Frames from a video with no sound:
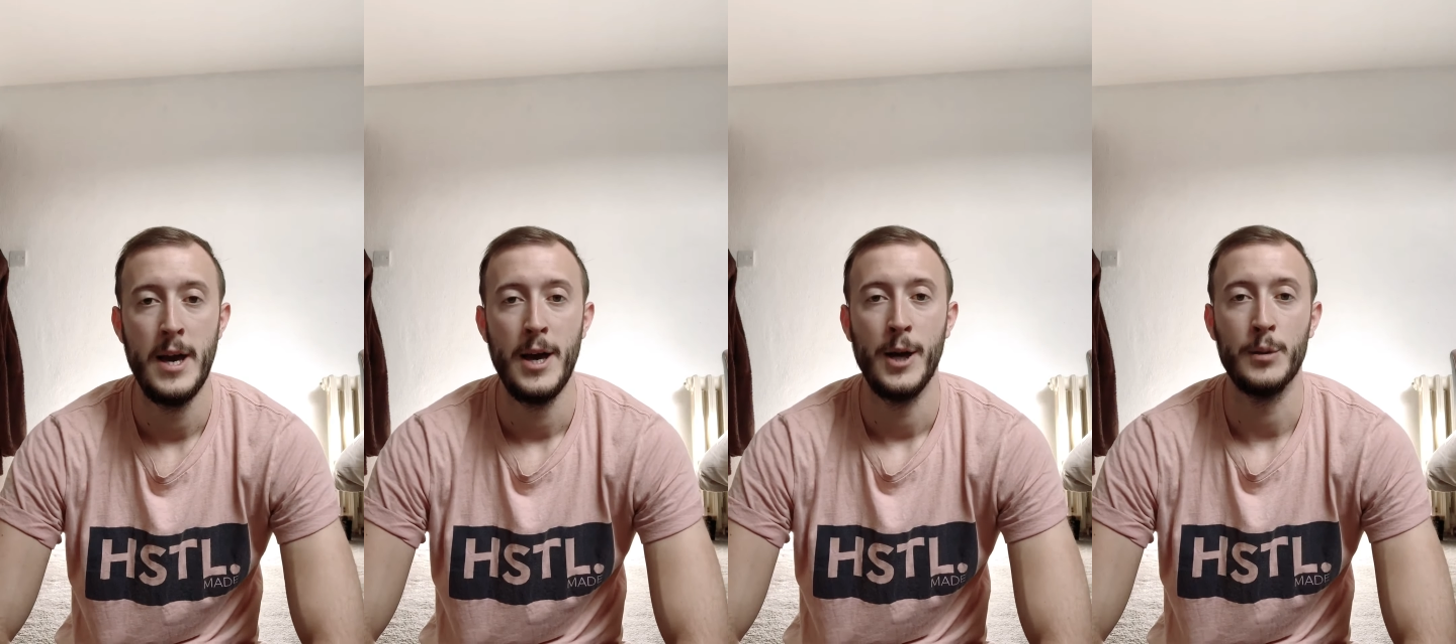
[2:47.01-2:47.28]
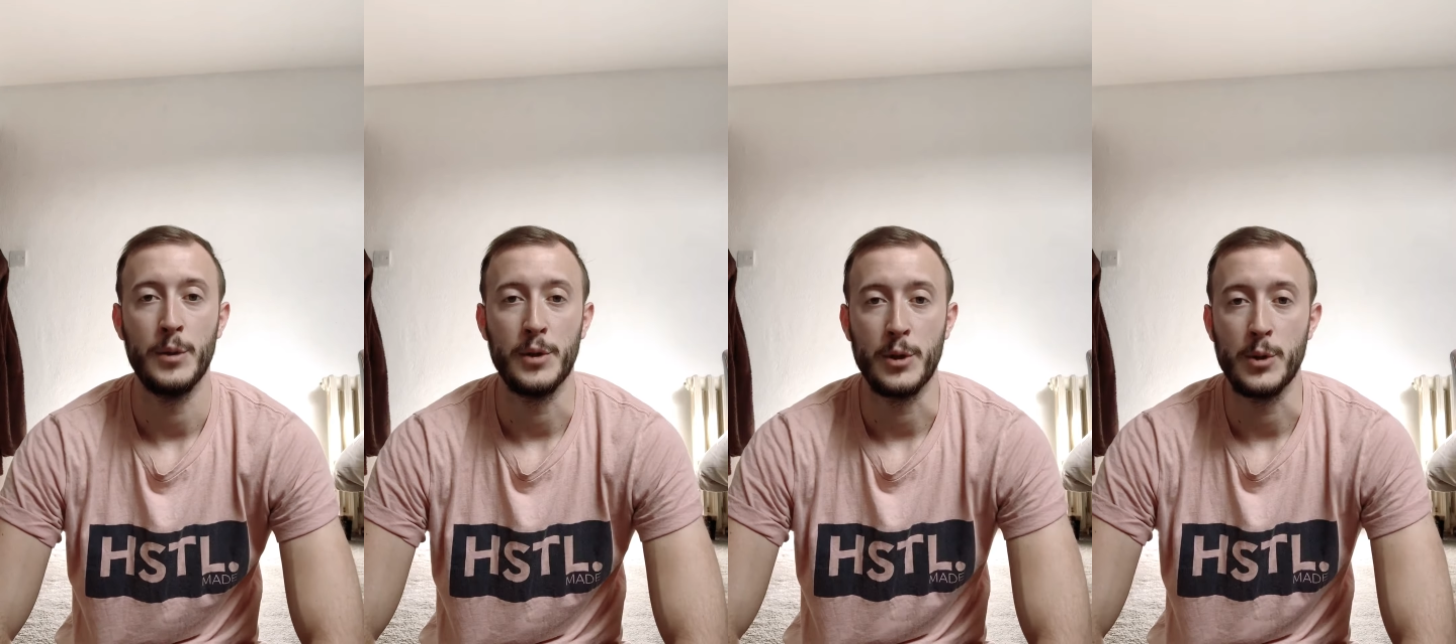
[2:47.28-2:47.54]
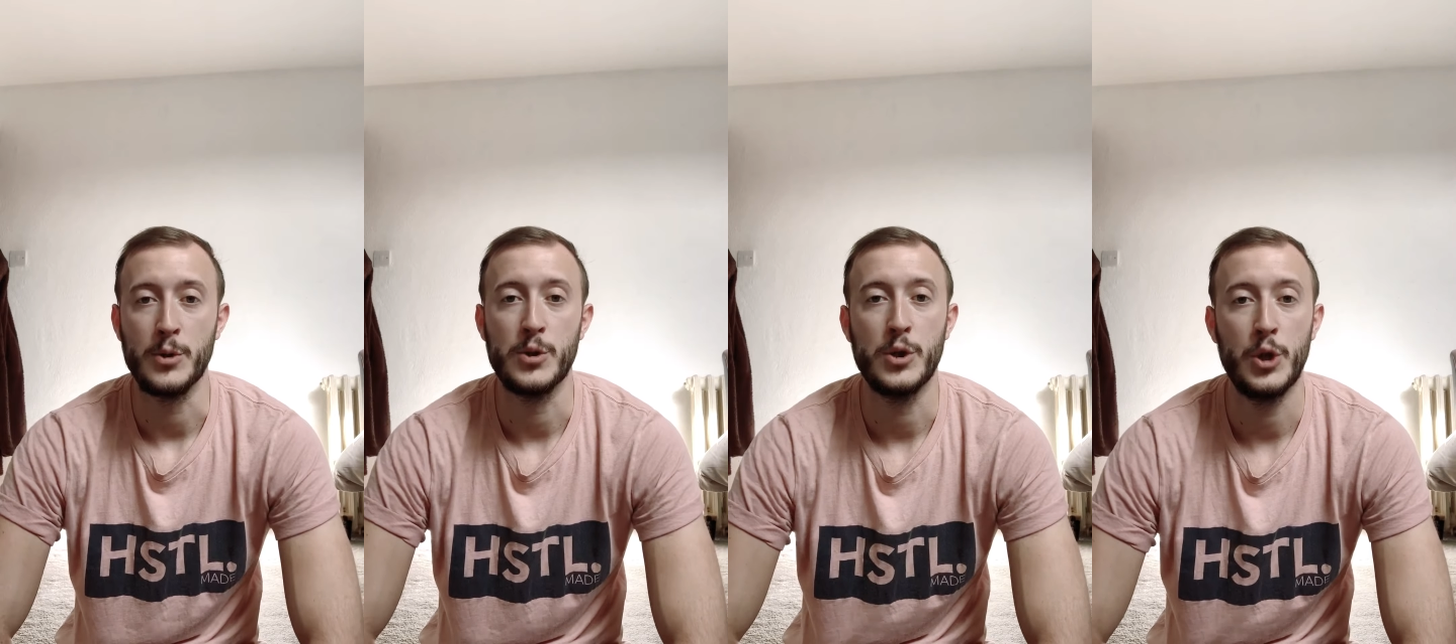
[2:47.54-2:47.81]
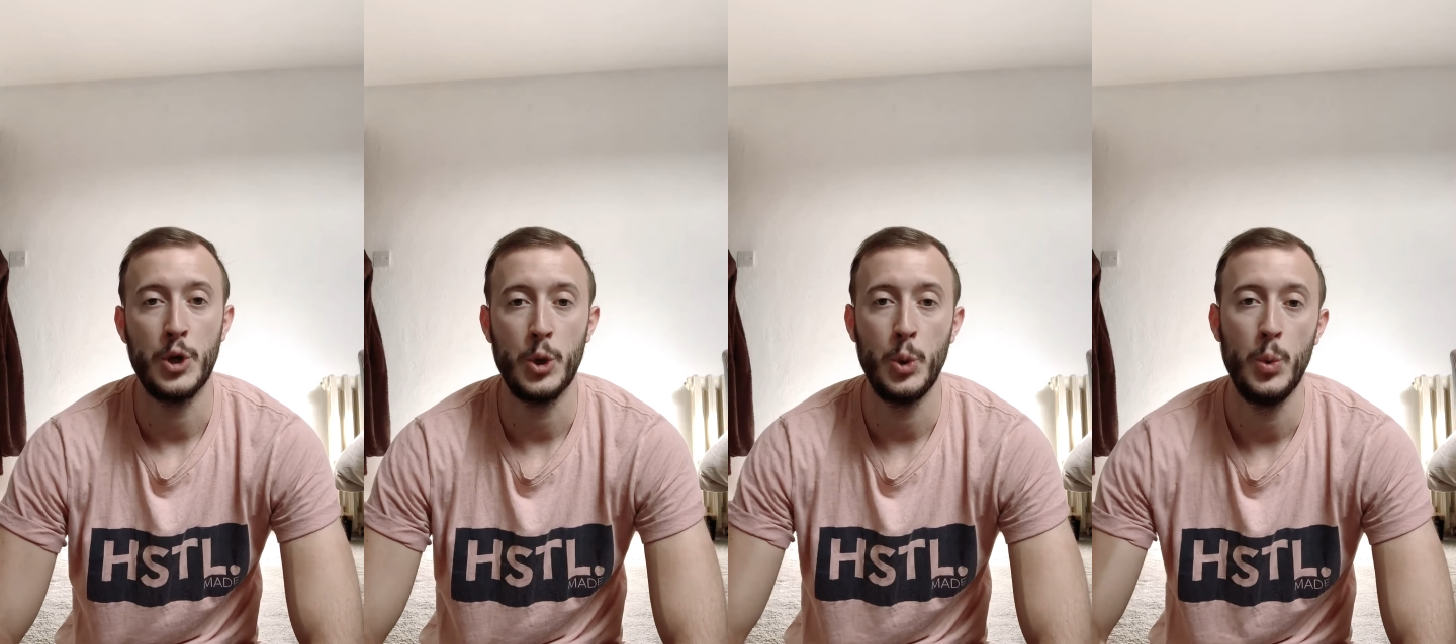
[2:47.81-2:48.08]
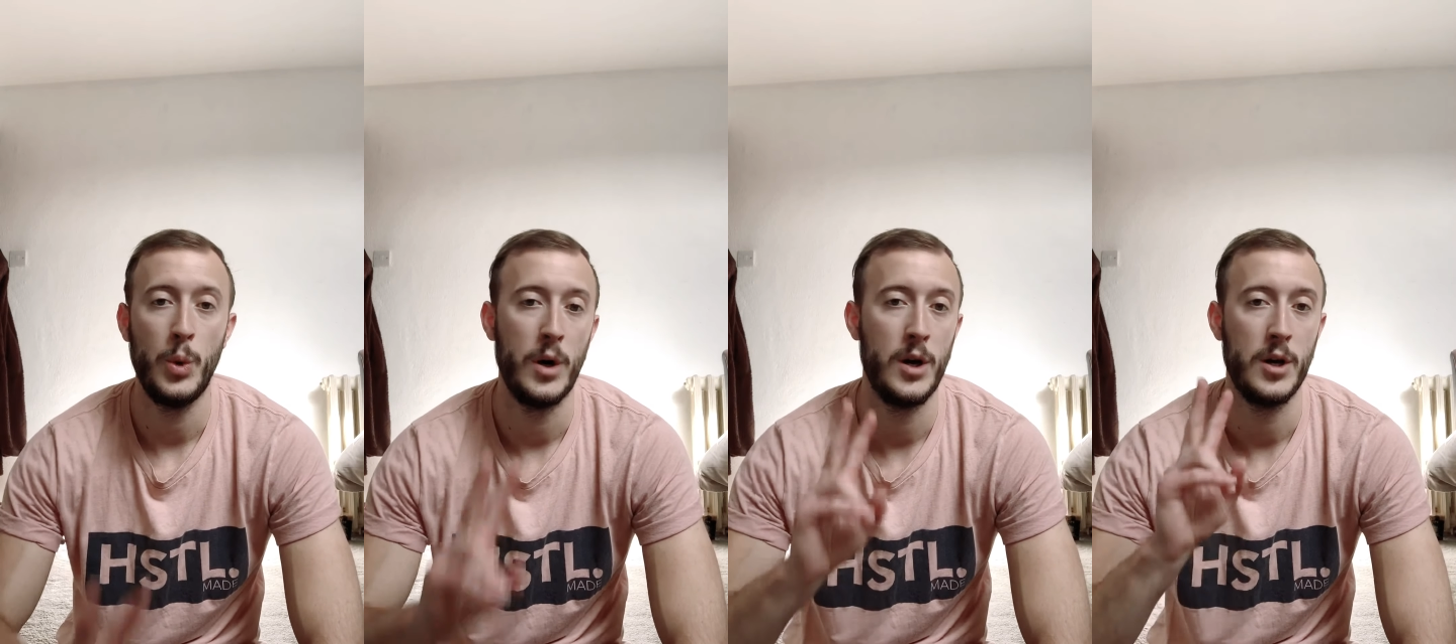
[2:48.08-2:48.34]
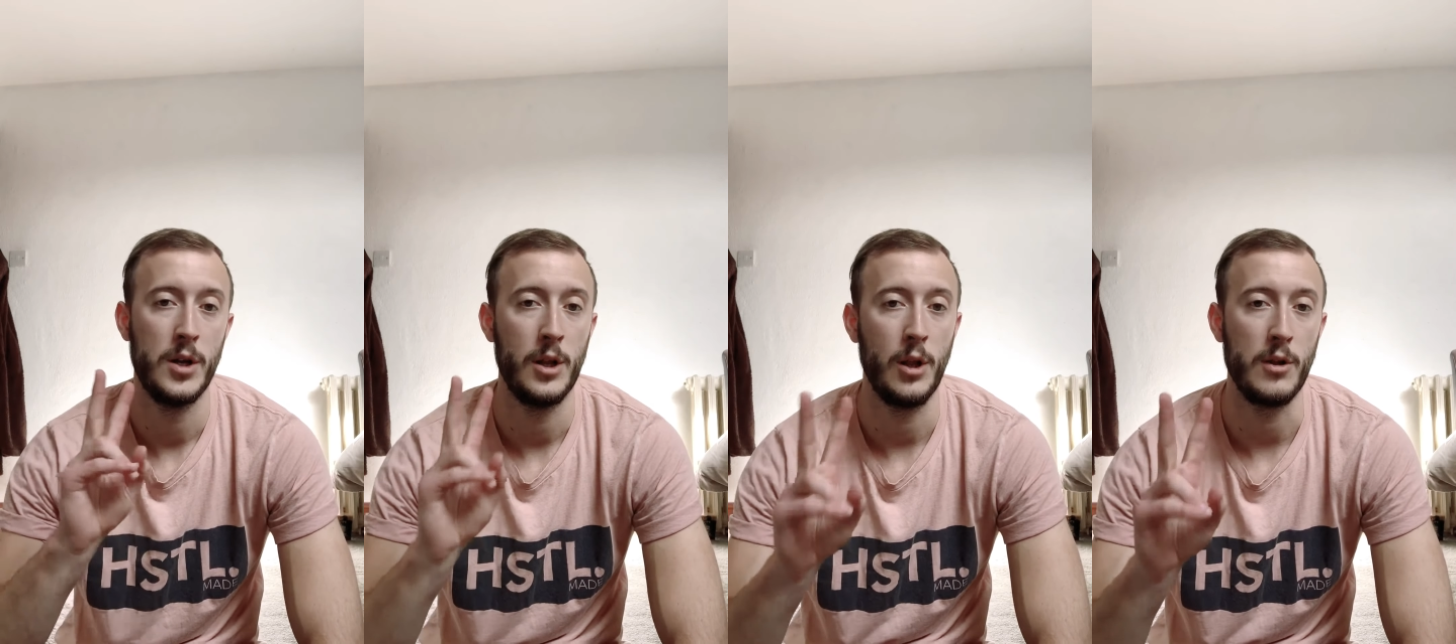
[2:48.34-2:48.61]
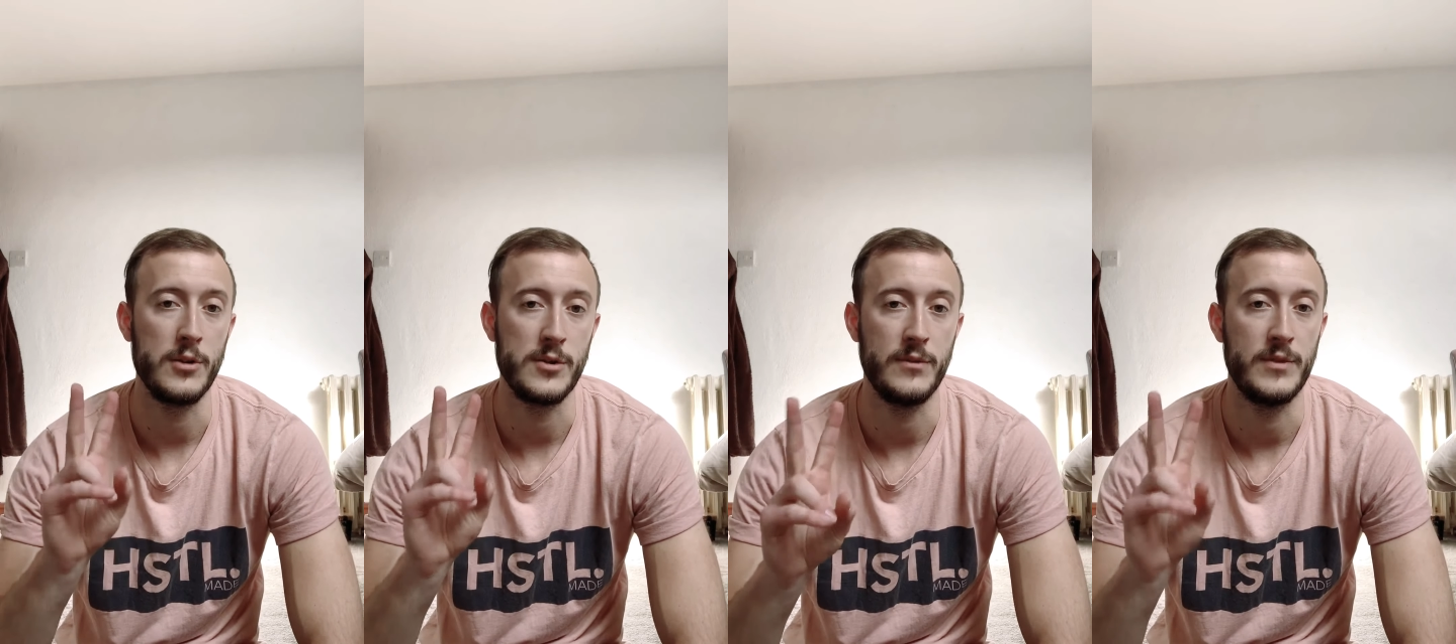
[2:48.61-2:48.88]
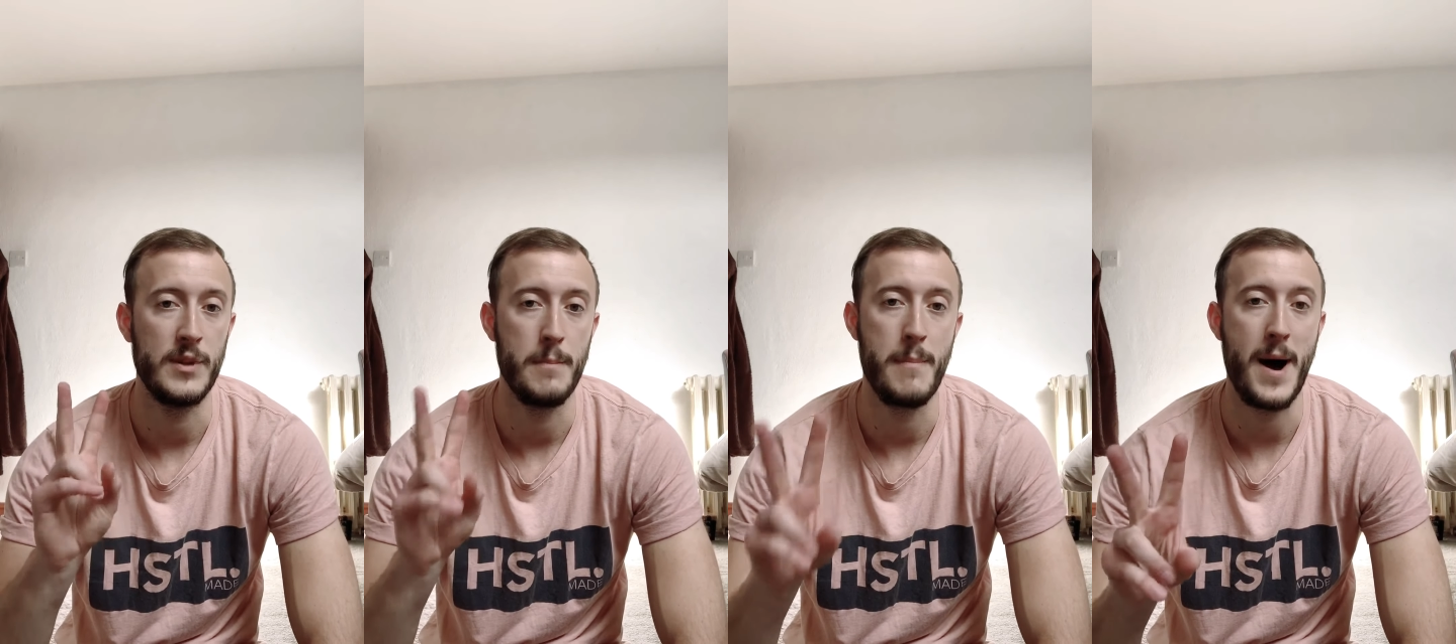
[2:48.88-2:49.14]
is we're going to do 2 lots of
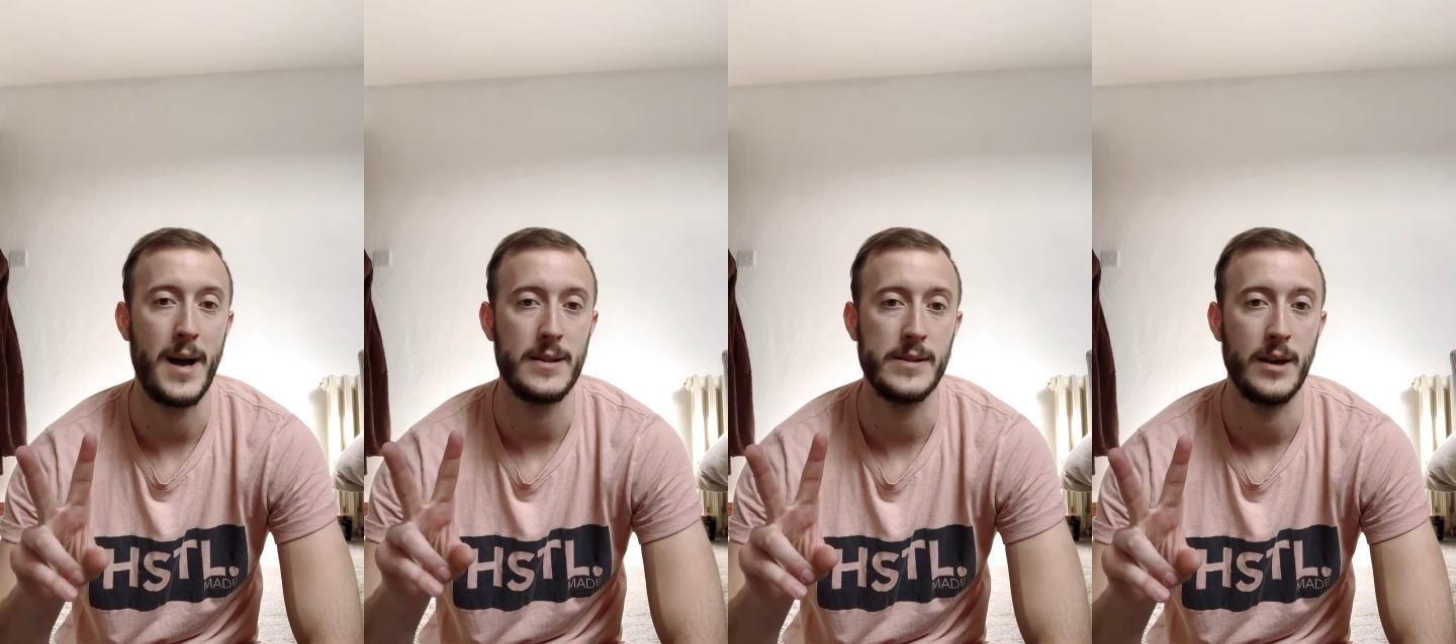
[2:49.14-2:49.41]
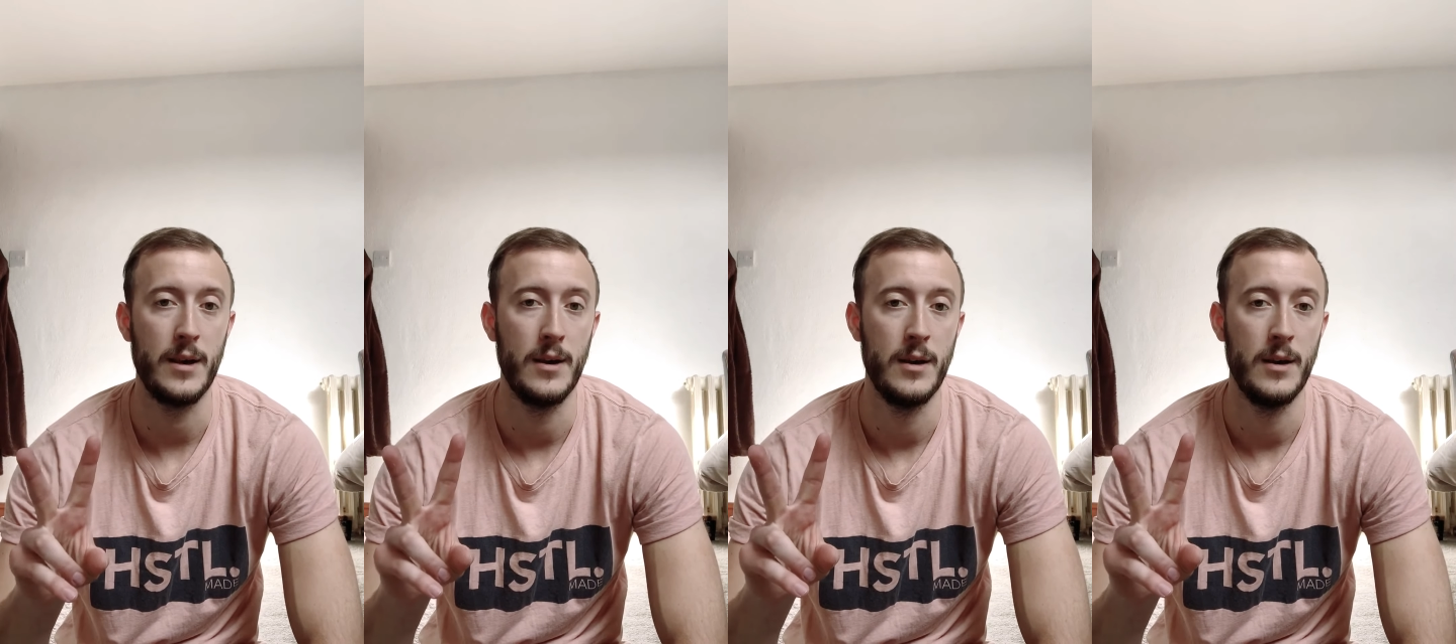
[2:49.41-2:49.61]
Tabata.